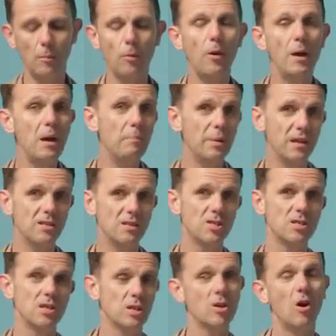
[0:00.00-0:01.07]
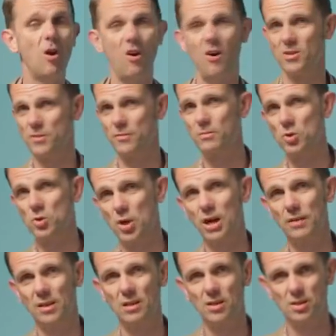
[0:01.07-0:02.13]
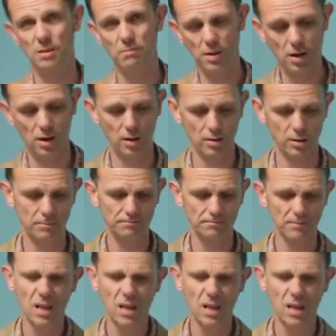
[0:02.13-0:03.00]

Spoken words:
prohibits cars from driving into the park.